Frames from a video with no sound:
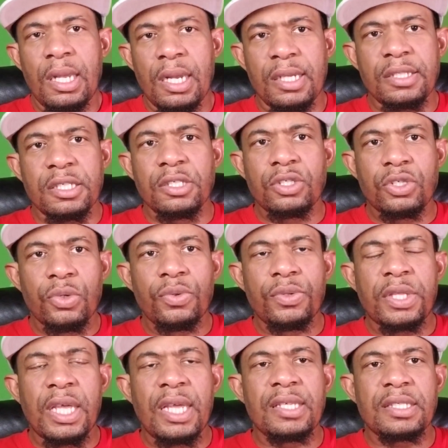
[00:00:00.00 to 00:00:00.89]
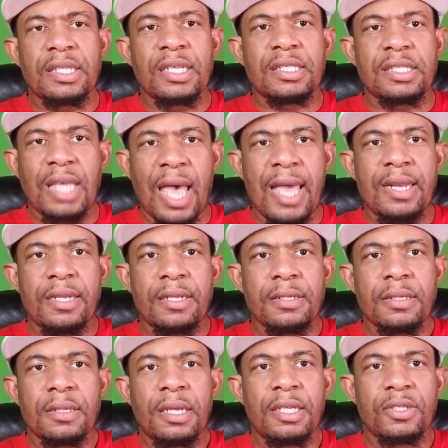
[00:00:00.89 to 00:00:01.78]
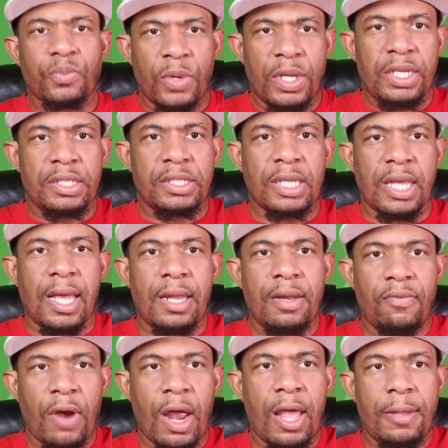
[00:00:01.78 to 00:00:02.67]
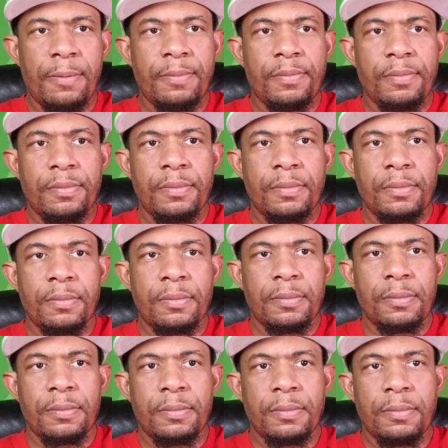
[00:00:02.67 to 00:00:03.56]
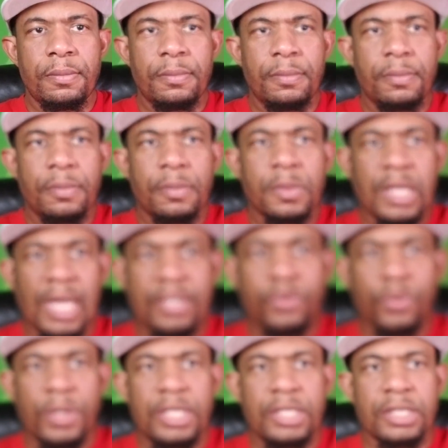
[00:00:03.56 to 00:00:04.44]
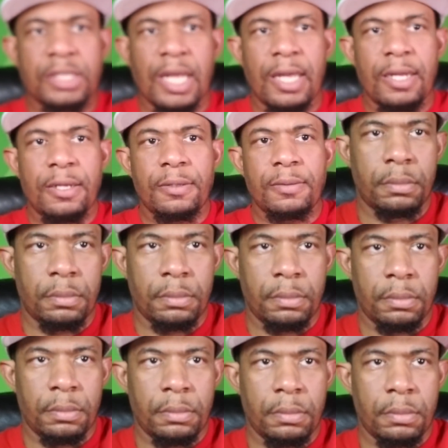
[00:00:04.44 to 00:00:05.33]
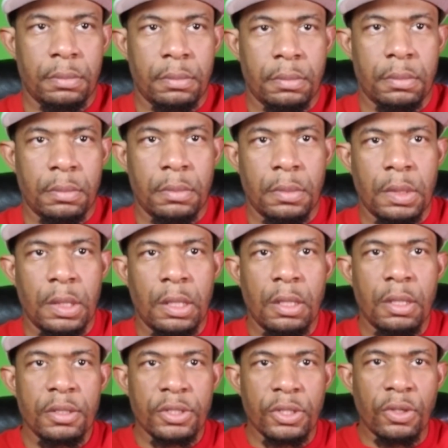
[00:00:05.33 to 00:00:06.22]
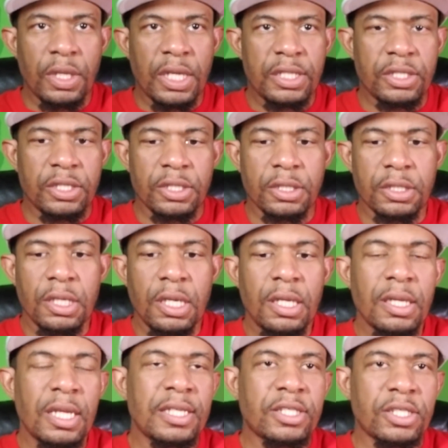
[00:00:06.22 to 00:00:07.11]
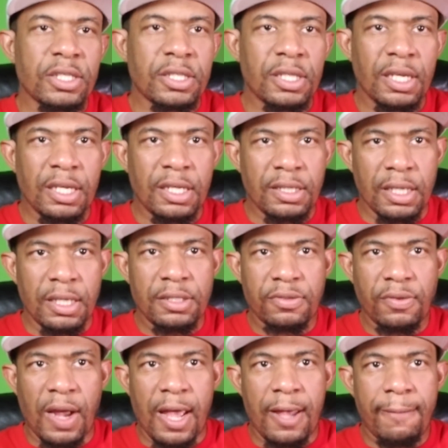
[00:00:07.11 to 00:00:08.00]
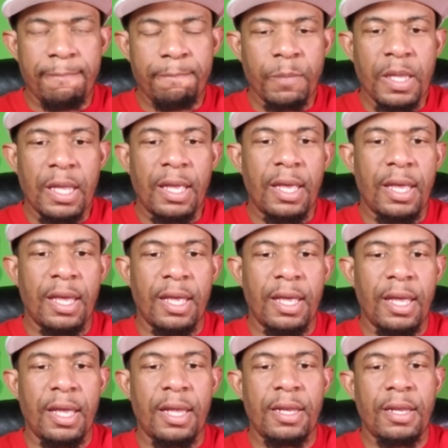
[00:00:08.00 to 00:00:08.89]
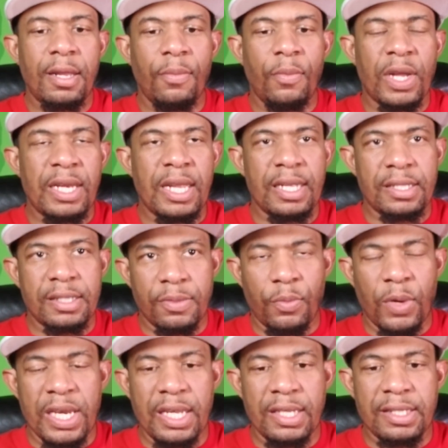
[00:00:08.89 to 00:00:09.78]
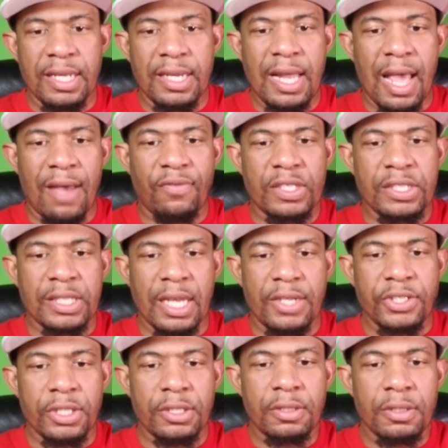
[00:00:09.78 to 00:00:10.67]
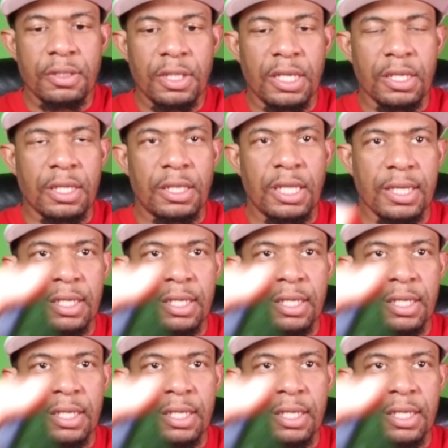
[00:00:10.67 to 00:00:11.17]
doesn't do things exciting, is what he said, right? That's what he stated. So let's just look at this, right? And when they did have a session, look